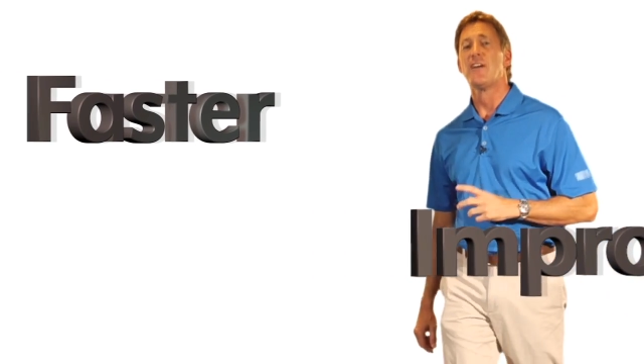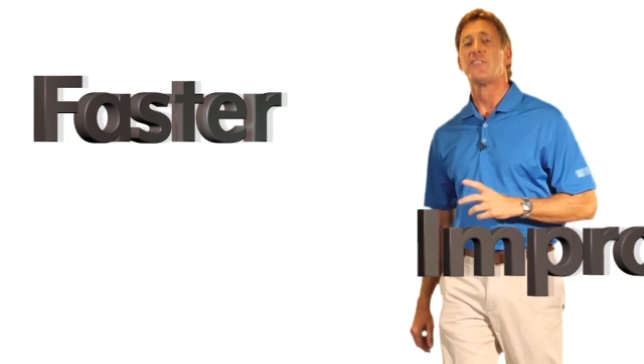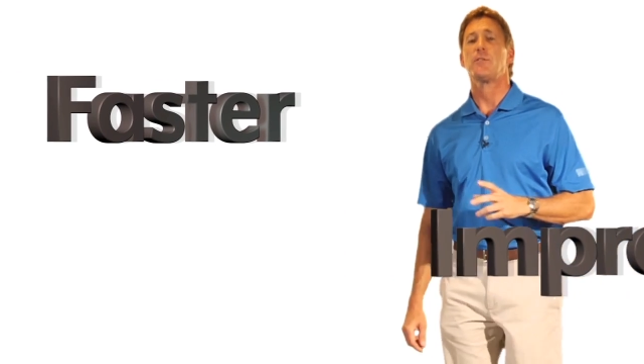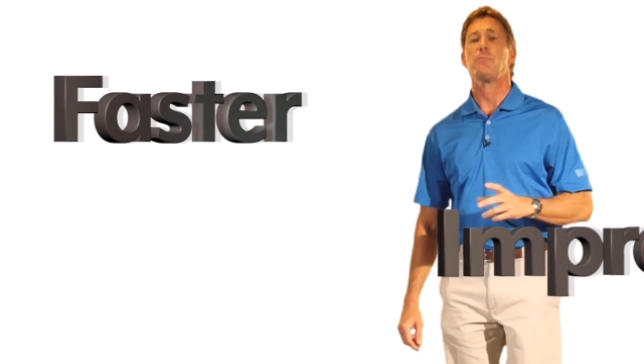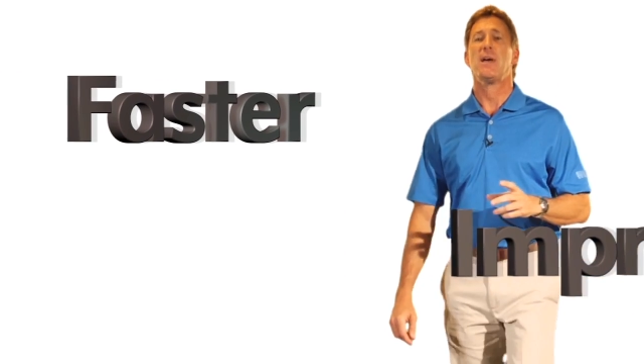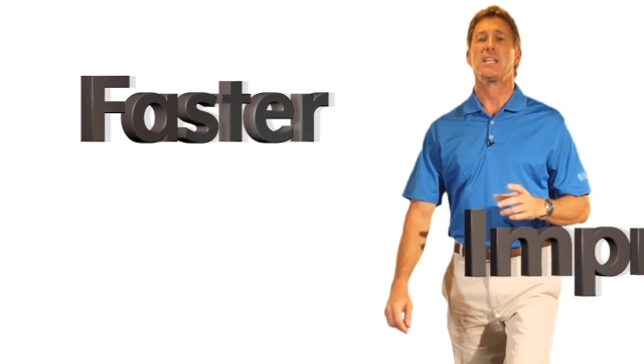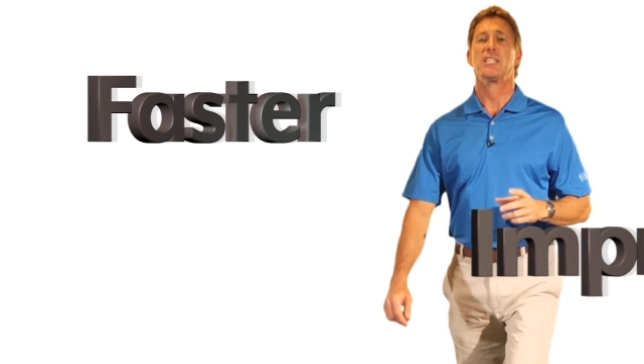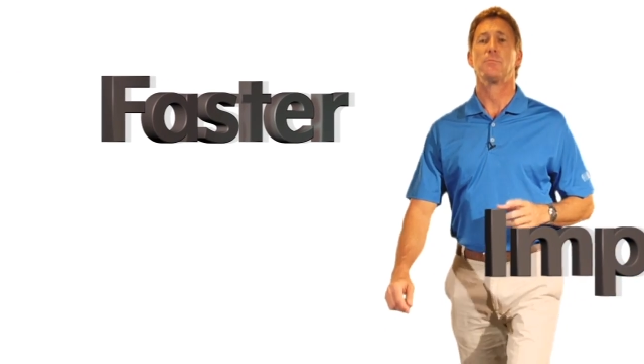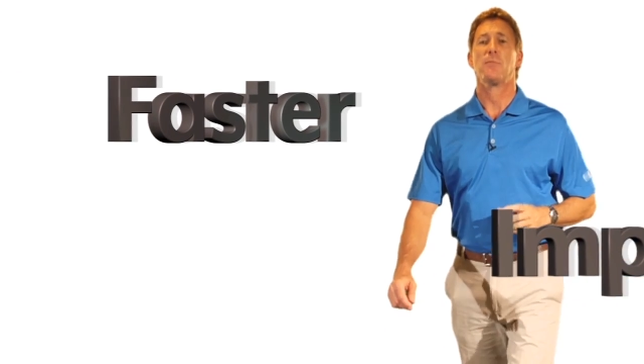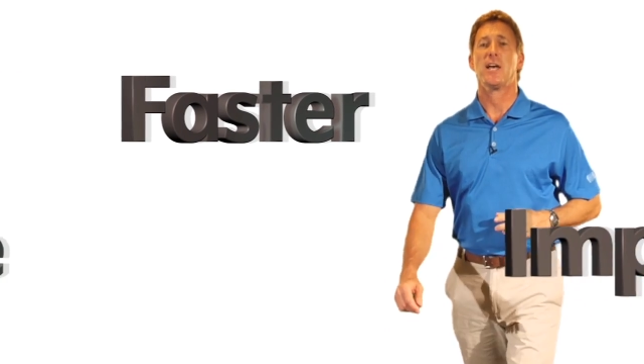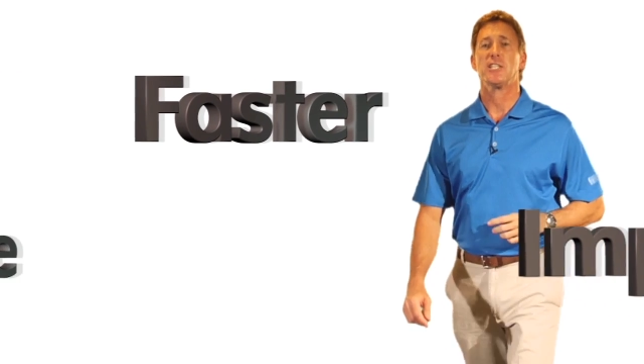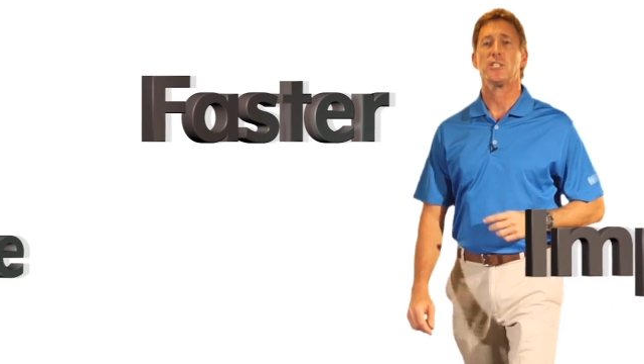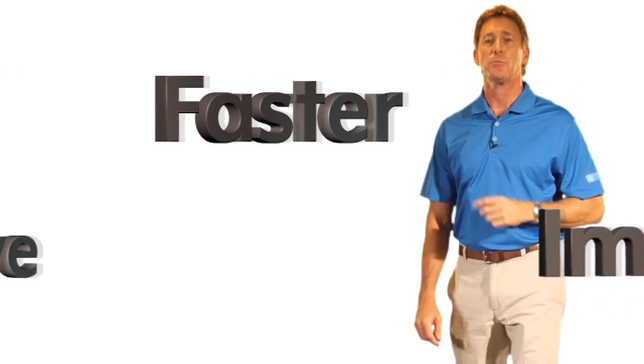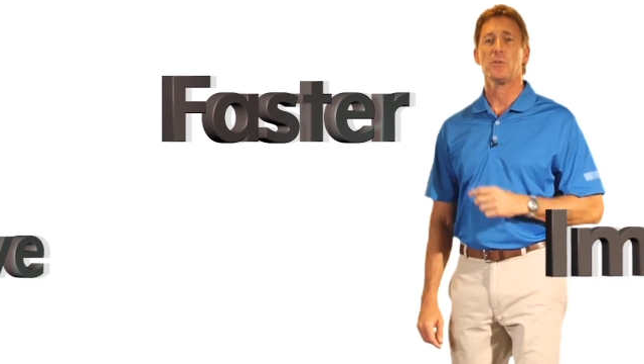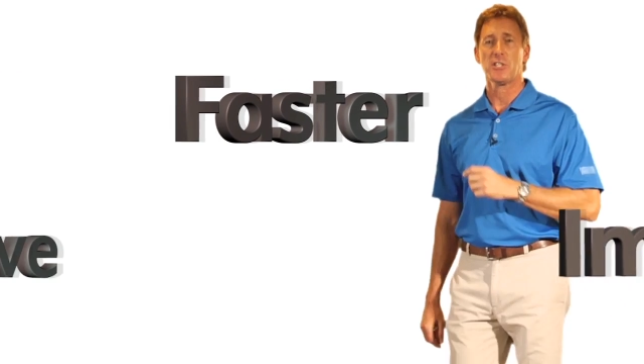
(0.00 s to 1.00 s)
have to
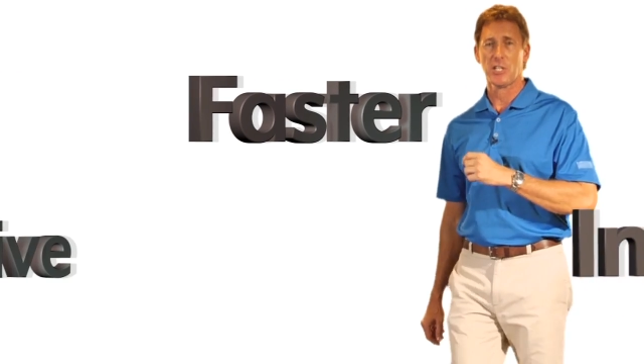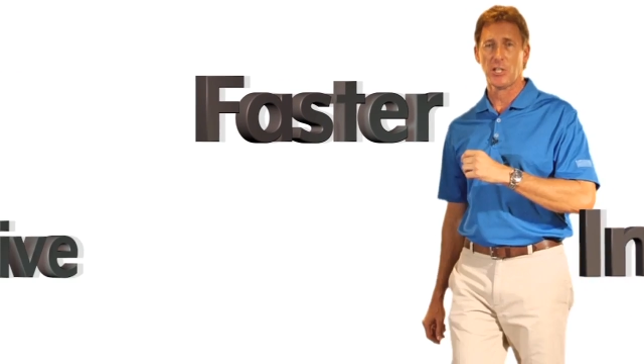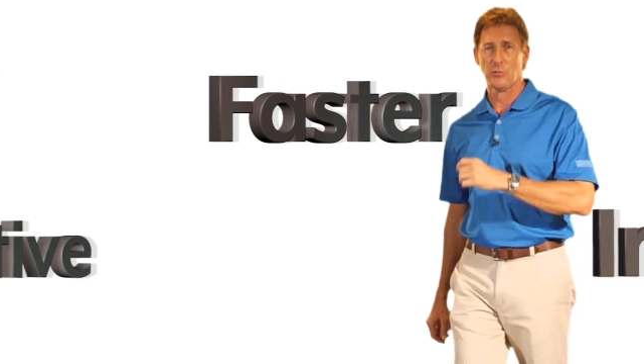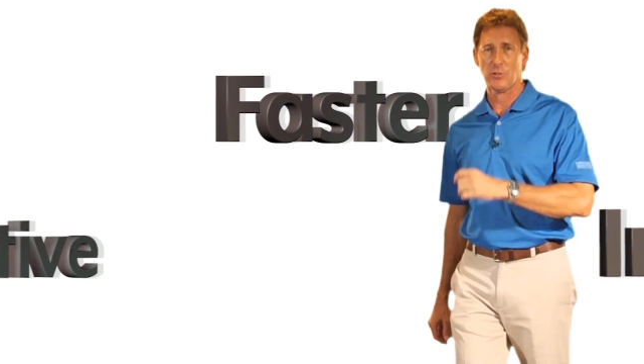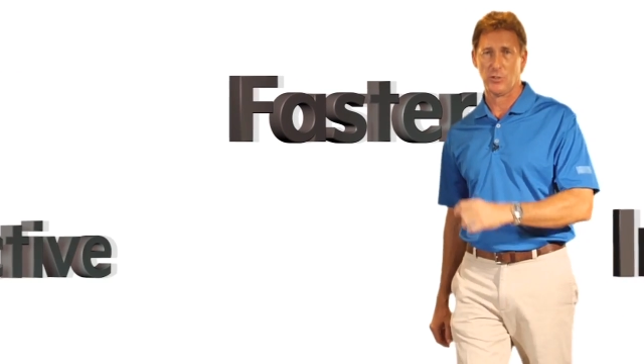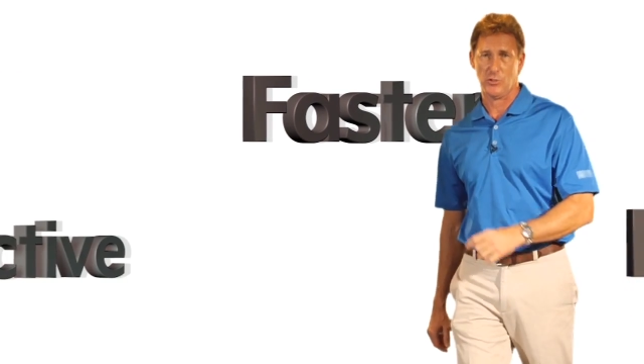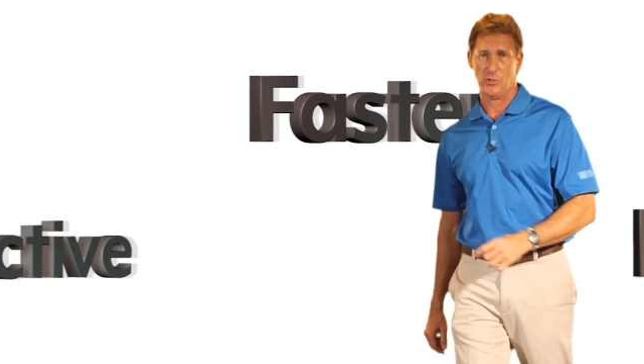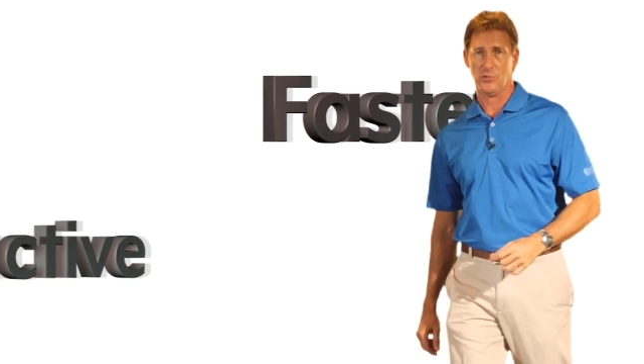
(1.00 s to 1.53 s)
maximize your material